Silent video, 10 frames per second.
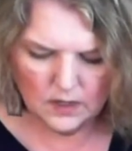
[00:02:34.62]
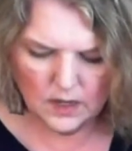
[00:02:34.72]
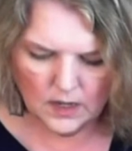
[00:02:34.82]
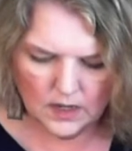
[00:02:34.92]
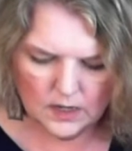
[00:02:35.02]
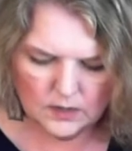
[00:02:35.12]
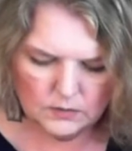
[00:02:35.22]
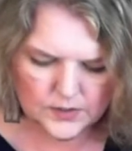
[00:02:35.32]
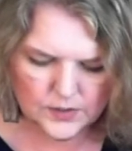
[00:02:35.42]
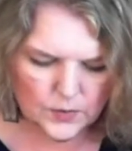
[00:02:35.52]
And
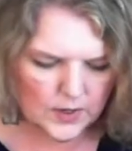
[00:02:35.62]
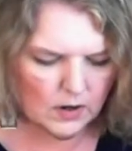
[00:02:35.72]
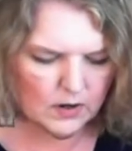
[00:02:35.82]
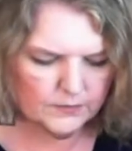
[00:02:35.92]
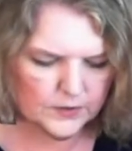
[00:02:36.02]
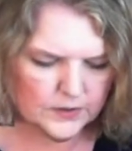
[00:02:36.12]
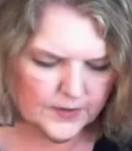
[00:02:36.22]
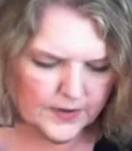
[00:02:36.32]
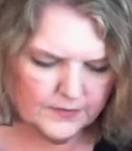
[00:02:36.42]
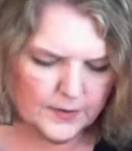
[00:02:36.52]
what's going on for
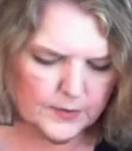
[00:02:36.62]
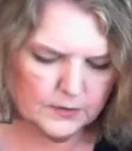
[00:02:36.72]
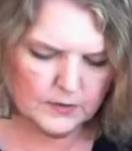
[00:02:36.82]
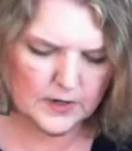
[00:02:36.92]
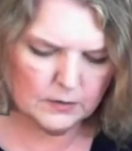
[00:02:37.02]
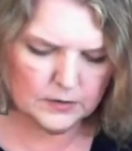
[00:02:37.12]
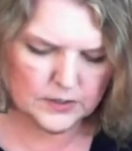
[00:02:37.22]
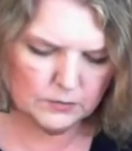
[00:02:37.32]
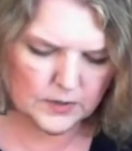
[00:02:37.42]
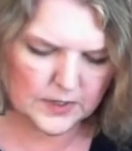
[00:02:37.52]
divine feminine right now? What's she
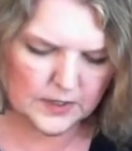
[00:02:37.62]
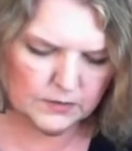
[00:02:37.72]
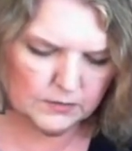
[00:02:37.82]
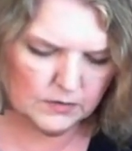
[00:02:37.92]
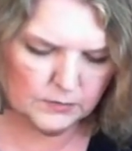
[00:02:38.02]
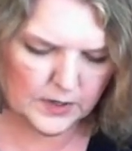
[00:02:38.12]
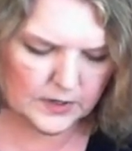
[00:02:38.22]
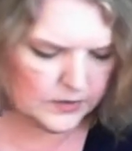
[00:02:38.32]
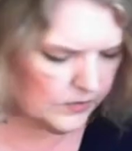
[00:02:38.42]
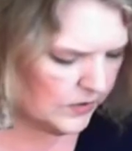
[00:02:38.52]
working through?
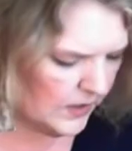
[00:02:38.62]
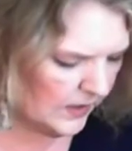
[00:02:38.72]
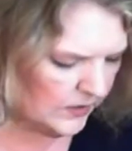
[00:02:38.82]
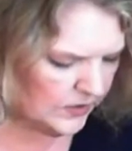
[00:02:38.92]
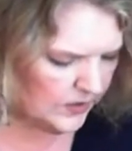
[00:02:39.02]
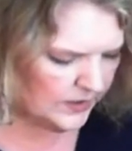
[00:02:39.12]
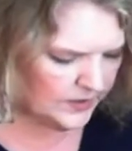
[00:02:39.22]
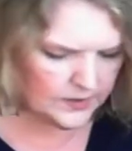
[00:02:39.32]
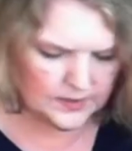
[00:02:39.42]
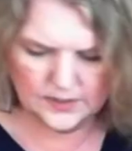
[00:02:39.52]
Blocks or challenges?
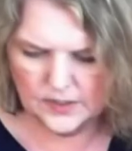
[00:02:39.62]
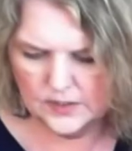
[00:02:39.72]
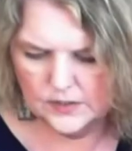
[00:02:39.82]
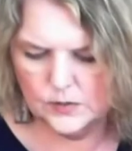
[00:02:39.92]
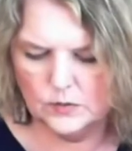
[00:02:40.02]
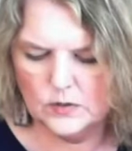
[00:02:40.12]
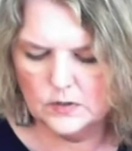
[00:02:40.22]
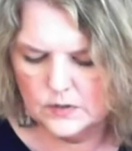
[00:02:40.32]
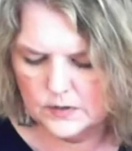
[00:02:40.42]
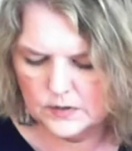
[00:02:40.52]
We've got the Ten of
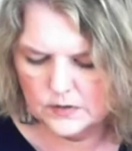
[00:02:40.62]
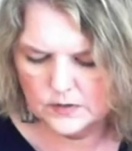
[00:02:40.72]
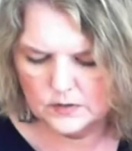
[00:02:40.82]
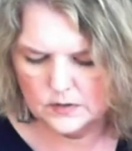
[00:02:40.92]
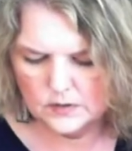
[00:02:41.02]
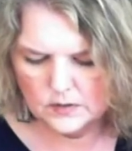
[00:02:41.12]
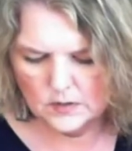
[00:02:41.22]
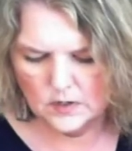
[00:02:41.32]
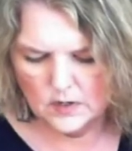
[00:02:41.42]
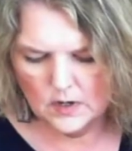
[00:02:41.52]
Swords.
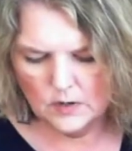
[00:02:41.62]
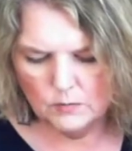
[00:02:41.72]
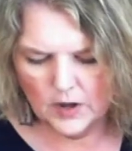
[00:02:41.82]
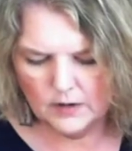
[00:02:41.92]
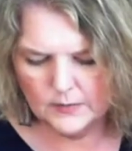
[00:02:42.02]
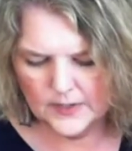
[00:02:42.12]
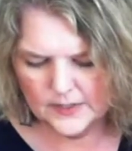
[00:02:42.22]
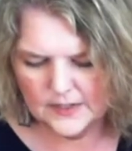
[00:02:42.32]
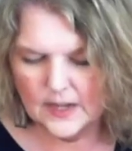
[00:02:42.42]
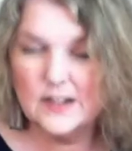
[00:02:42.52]
Bottom of the
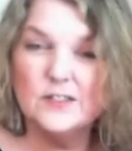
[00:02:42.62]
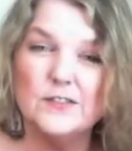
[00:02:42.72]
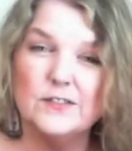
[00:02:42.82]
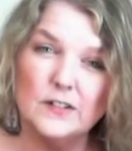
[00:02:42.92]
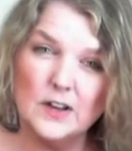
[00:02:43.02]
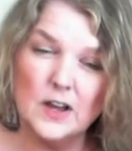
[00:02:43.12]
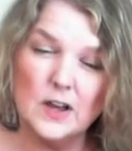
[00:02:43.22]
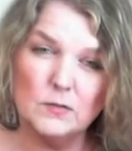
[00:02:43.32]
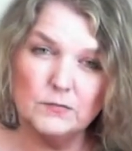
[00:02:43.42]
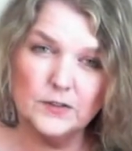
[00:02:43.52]
deck,
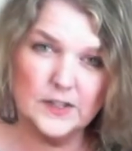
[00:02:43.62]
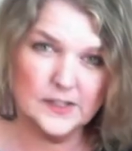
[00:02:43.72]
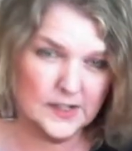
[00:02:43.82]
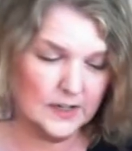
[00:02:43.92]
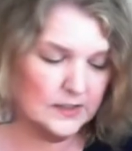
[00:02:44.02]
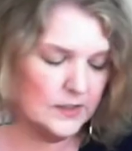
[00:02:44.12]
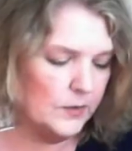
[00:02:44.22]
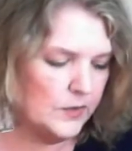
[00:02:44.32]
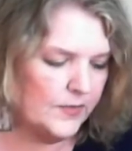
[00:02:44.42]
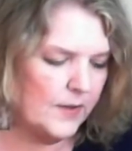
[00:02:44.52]
for this deck is always
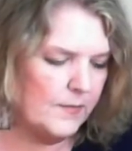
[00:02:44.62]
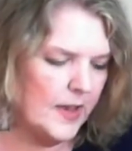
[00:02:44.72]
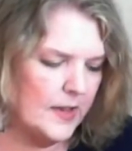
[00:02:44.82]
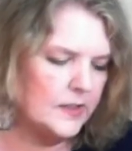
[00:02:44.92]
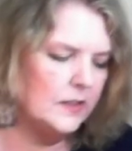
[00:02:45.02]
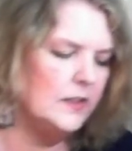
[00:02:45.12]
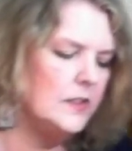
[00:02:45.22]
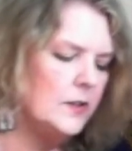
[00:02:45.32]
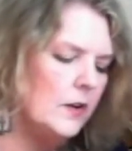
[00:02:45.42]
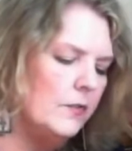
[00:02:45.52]
divine masculine's
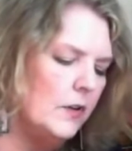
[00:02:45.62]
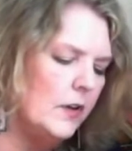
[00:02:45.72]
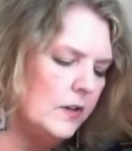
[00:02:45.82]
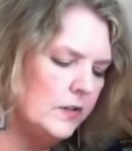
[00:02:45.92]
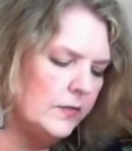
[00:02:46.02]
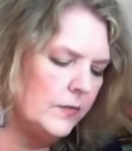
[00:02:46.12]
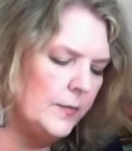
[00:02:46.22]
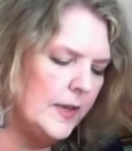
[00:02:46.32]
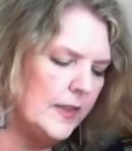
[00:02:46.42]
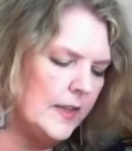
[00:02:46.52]
overall energy for
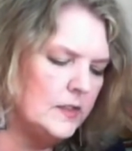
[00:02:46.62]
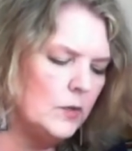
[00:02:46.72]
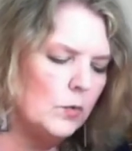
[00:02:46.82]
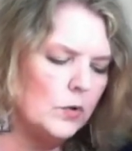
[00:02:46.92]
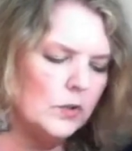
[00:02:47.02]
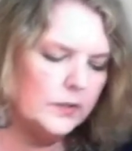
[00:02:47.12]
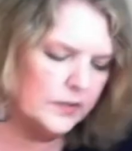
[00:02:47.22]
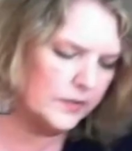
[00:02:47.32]
me, and that's the World.